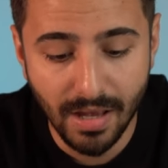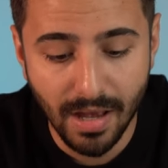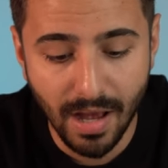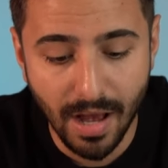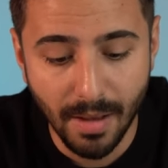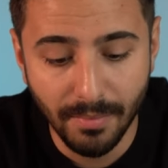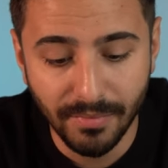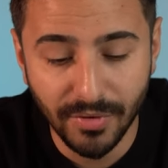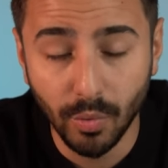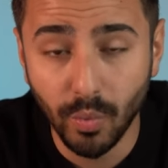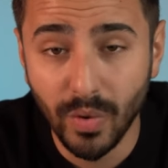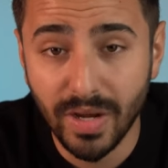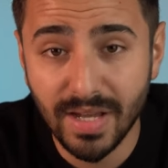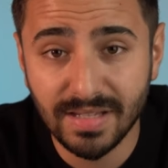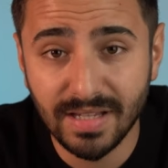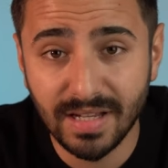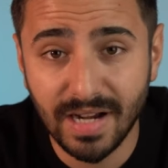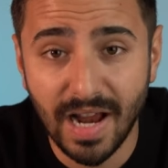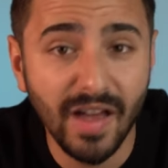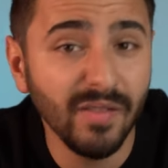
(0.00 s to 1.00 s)
Um, the
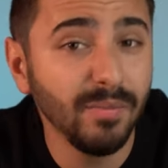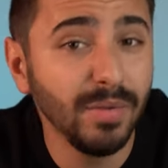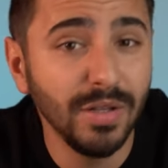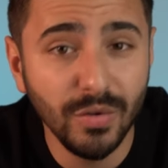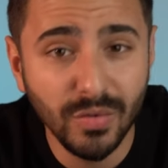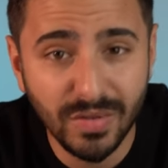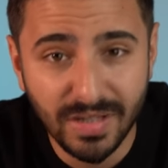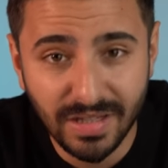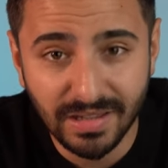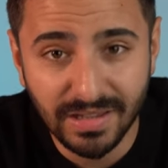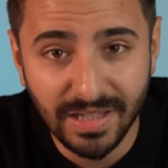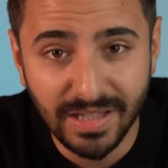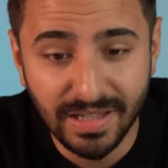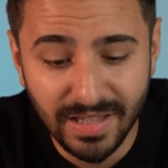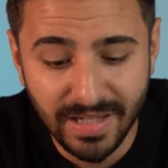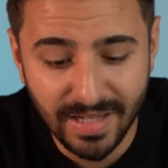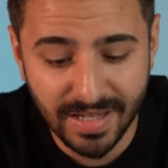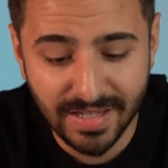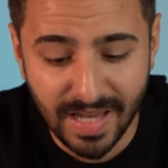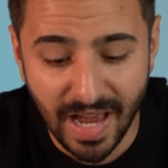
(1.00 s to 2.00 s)
ways that I've been using it
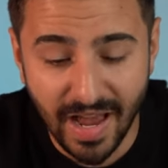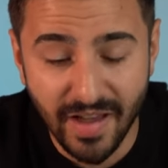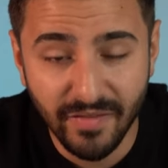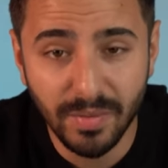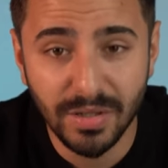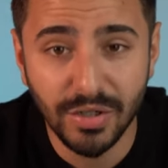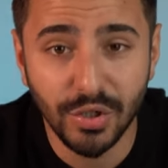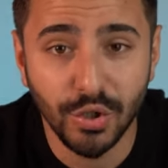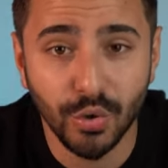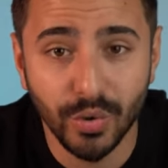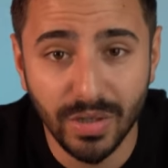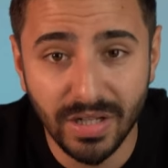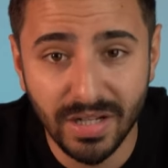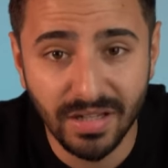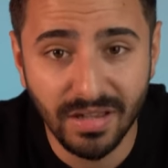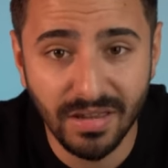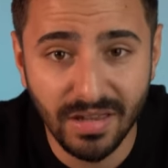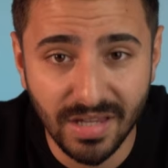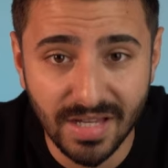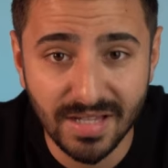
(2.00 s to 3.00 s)
lately is I've been
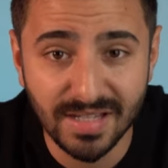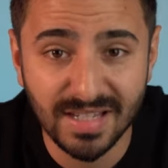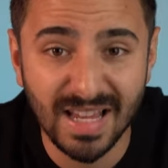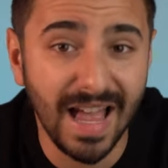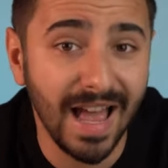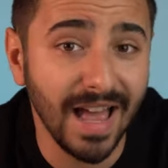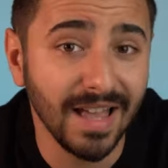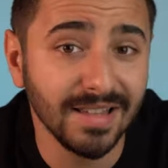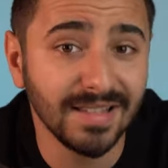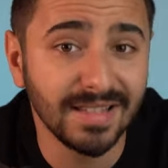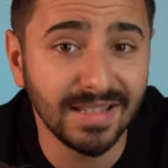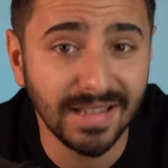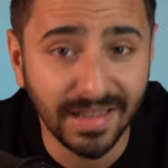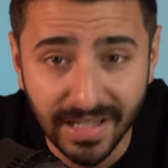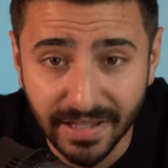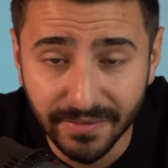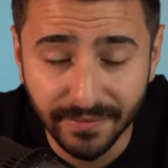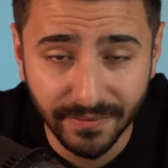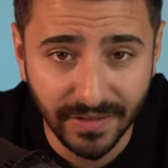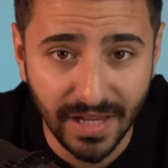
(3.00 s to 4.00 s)
treating these as
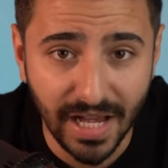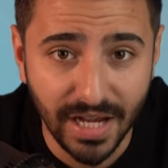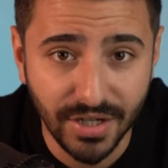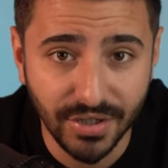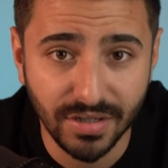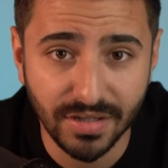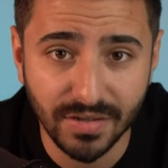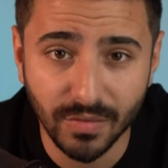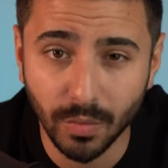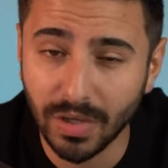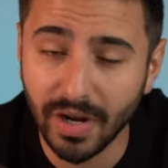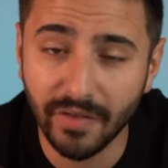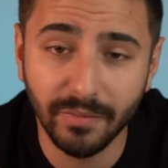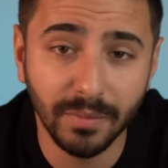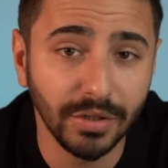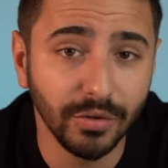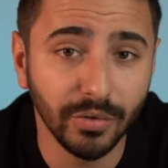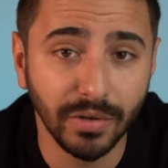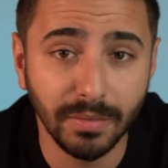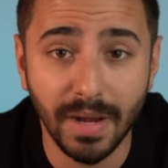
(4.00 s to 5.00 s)
slave flashes when I've
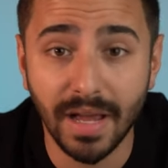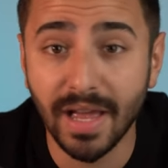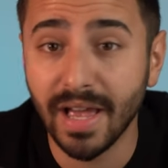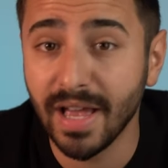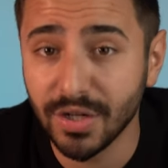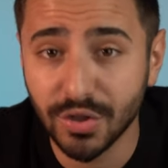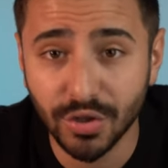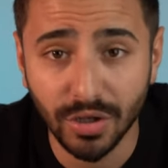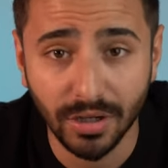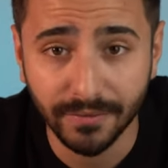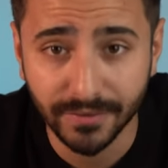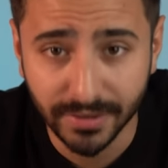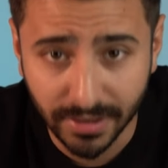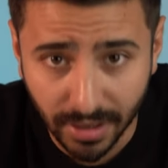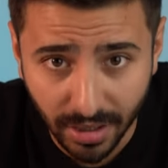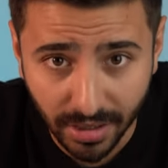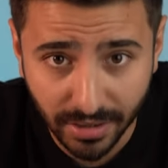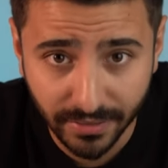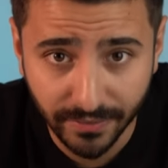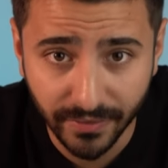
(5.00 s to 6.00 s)
been doing my headshot
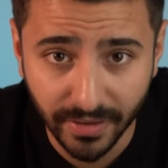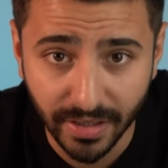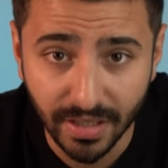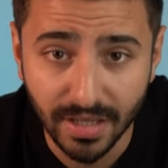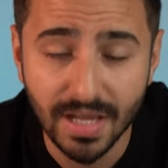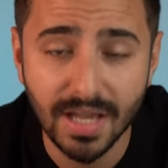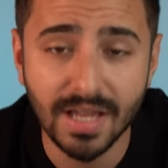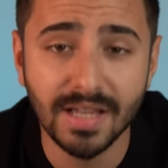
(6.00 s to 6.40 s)
photography.